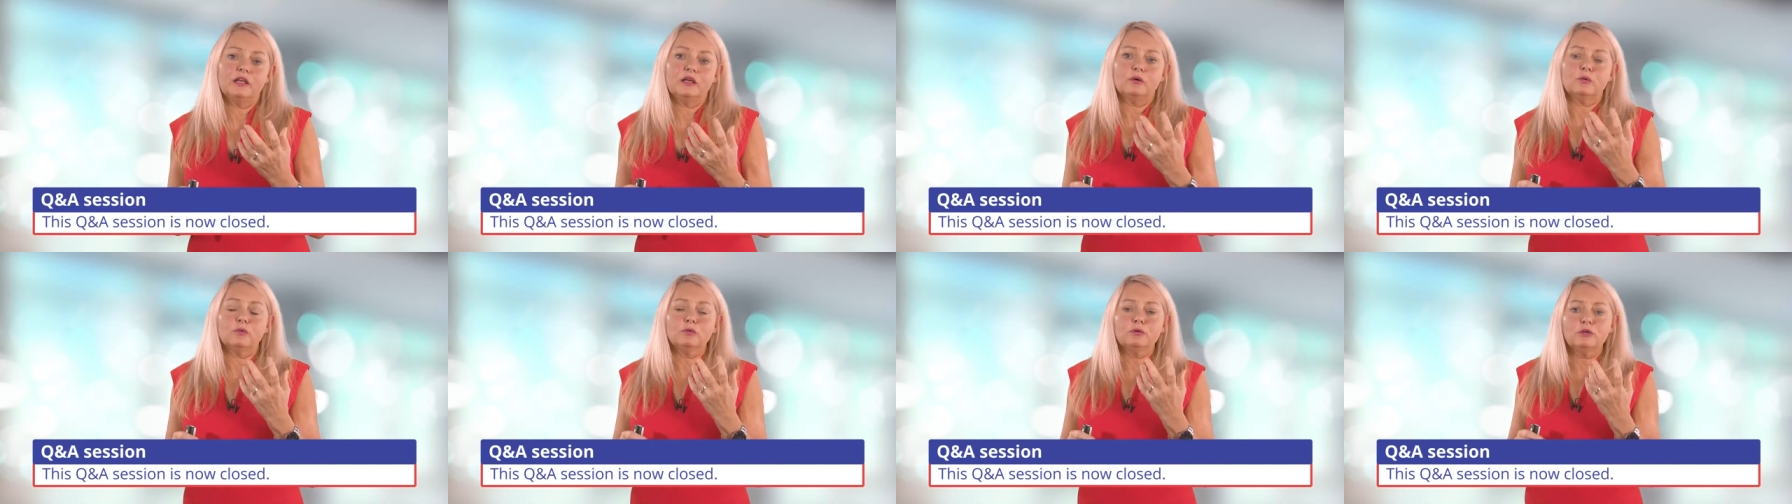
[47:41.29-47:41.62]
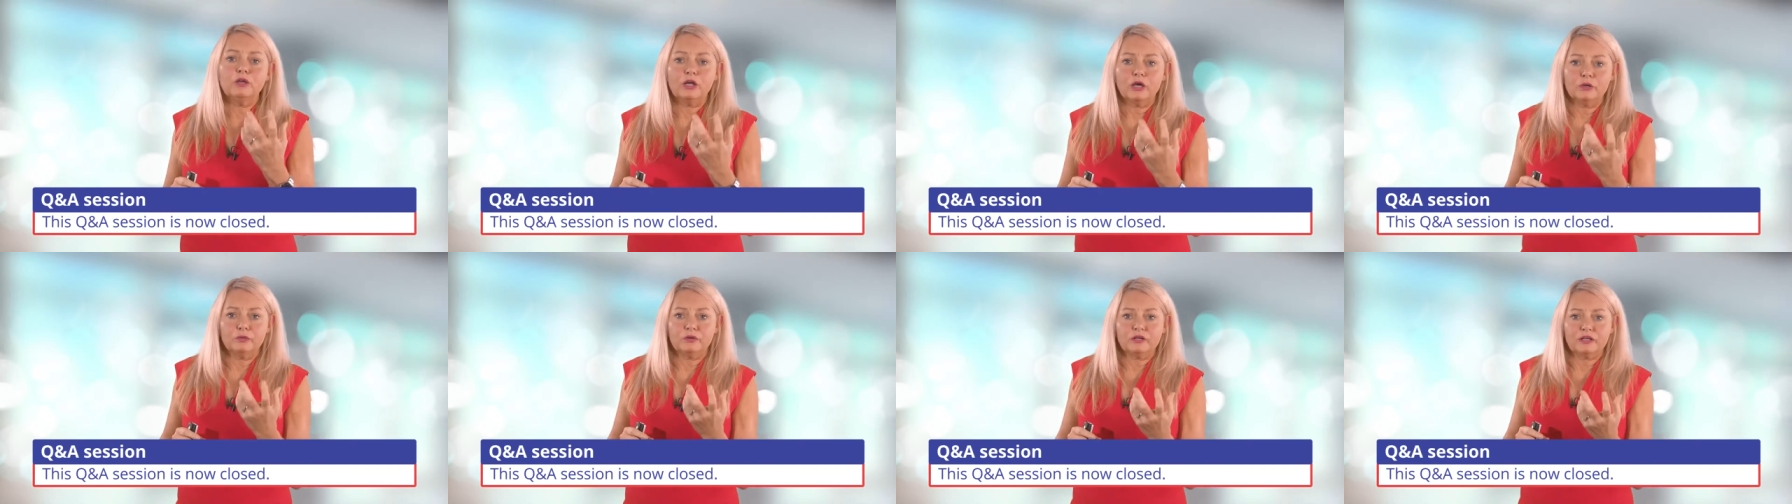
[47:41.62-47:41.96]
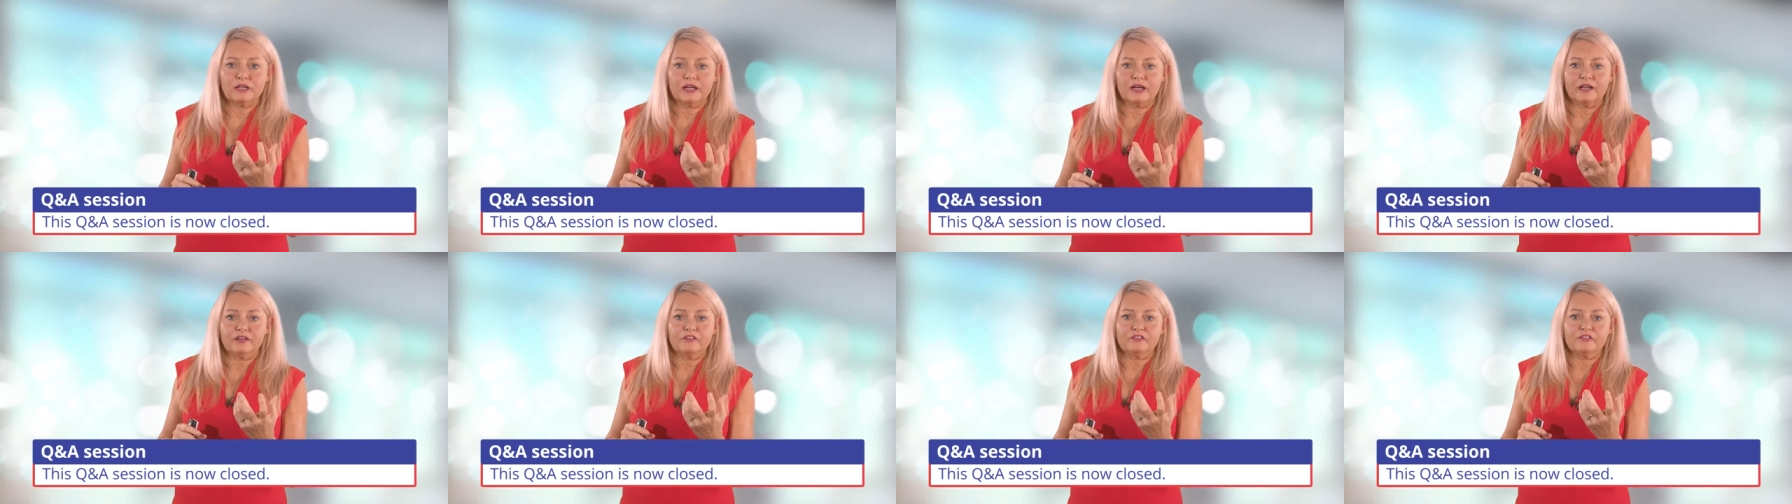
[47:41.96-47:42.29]
or
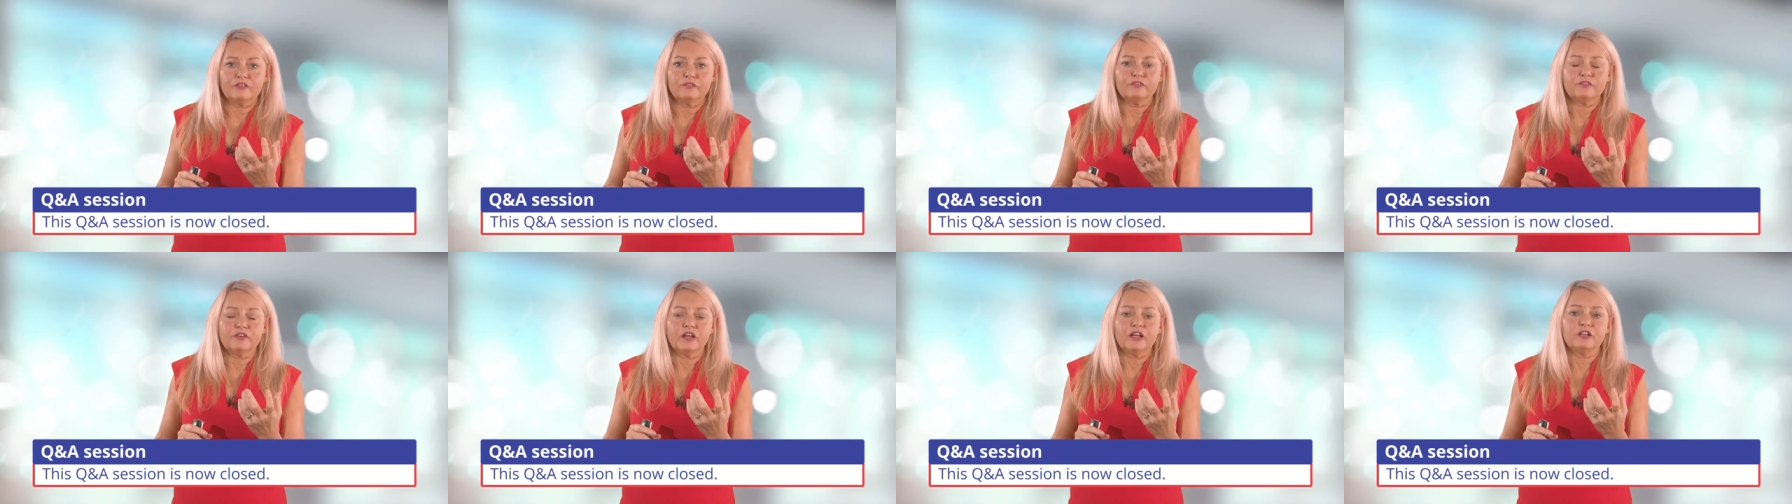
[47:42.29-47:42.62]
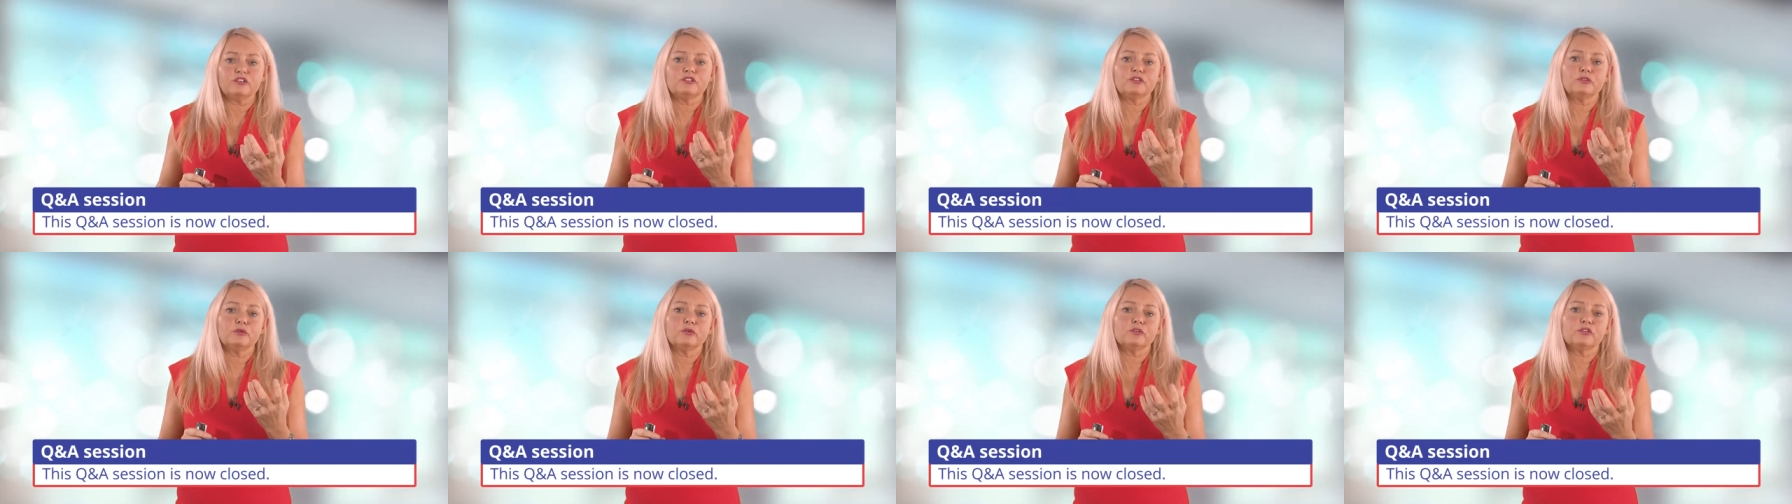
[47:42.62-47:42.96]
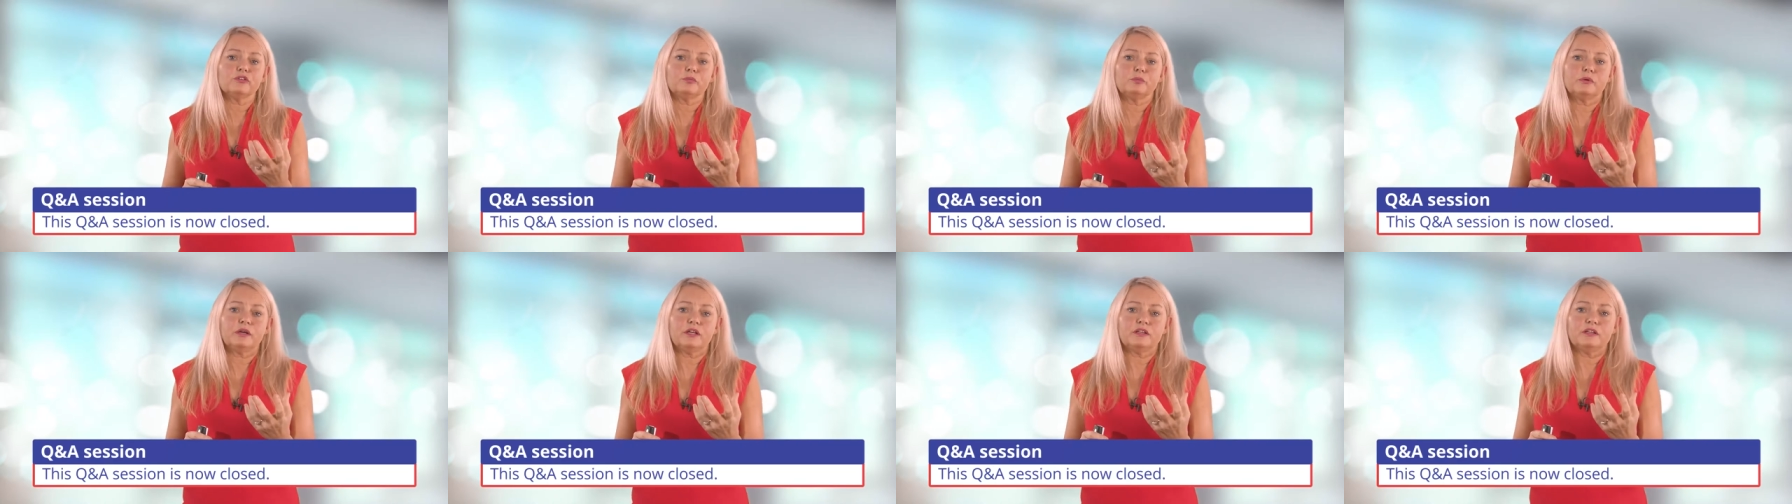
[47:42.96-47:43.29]
localised infection or
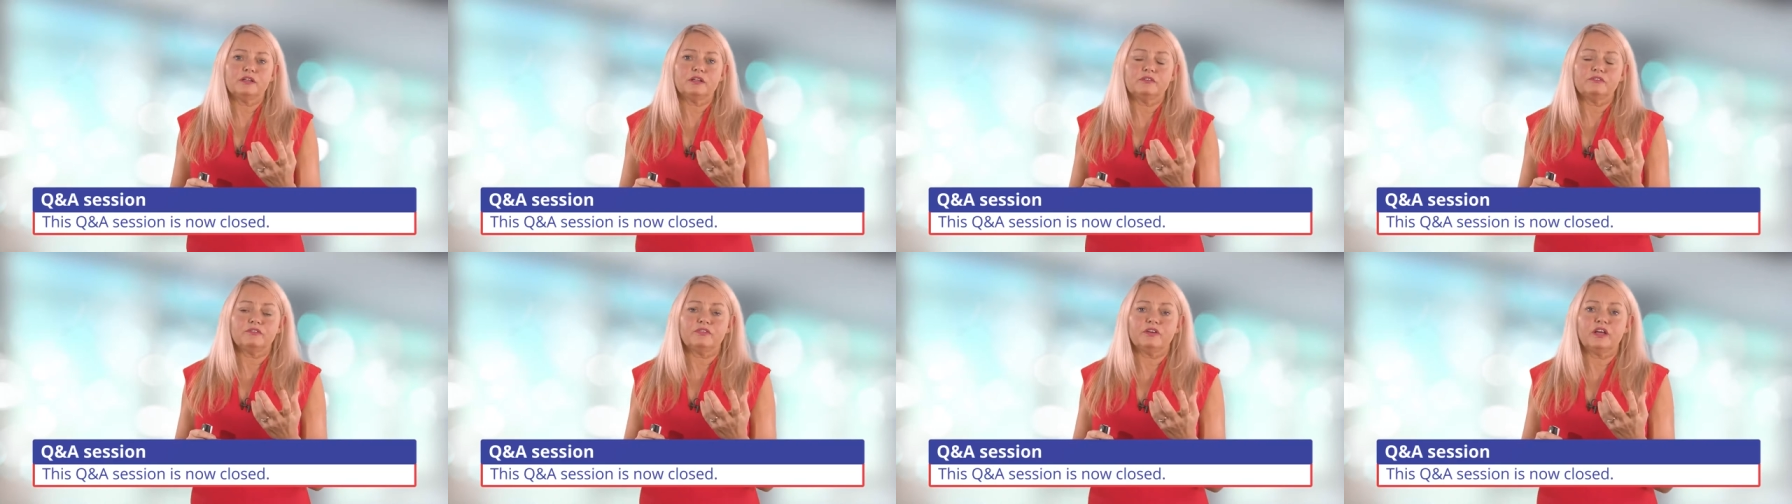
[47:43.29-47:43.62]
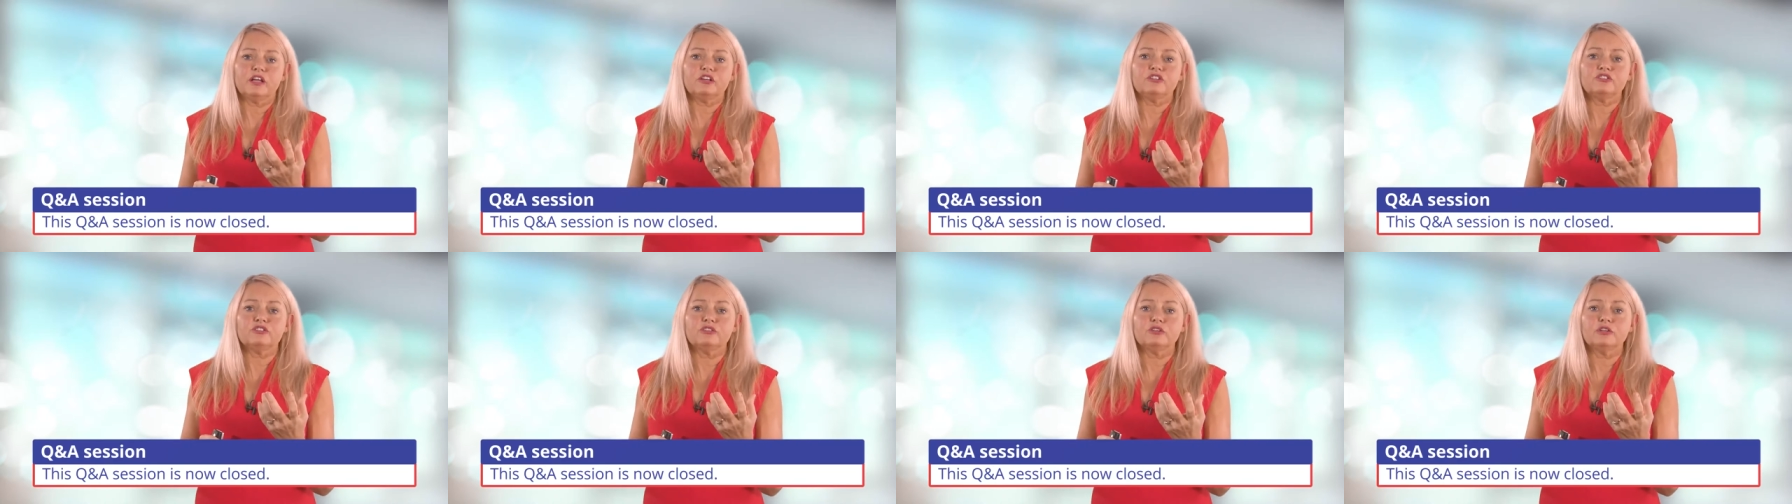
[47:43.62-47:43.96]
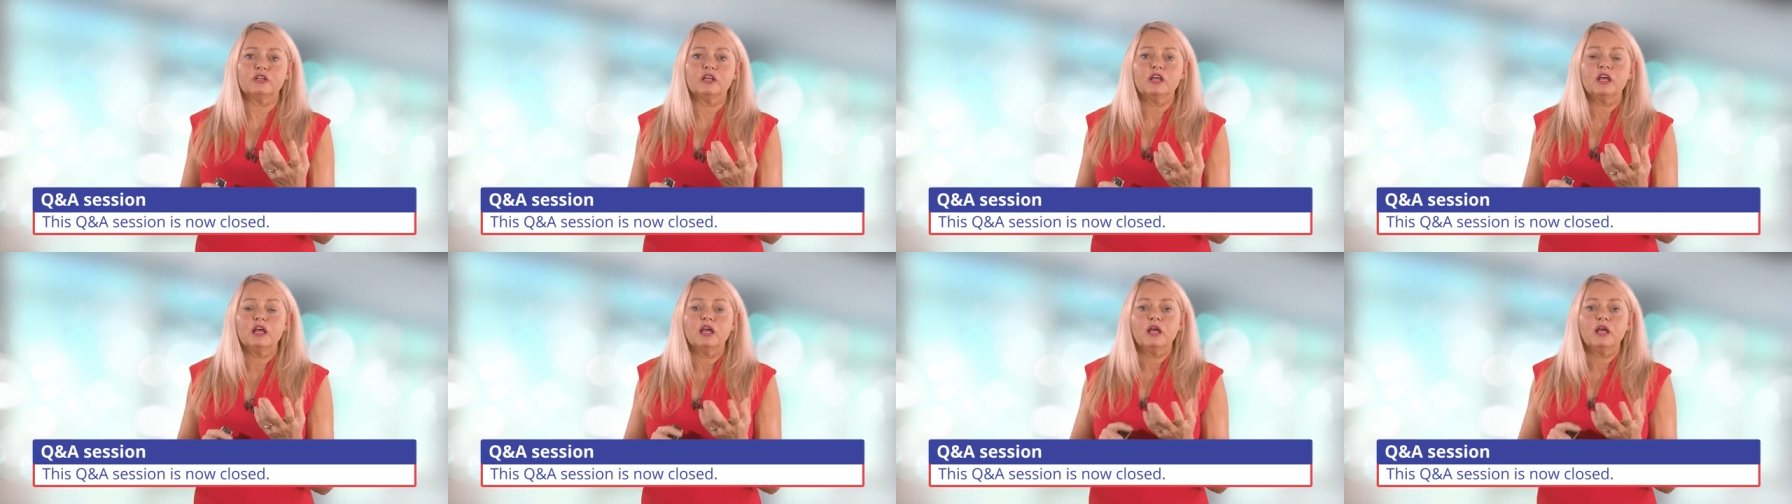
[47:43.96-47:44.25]
spreading infection?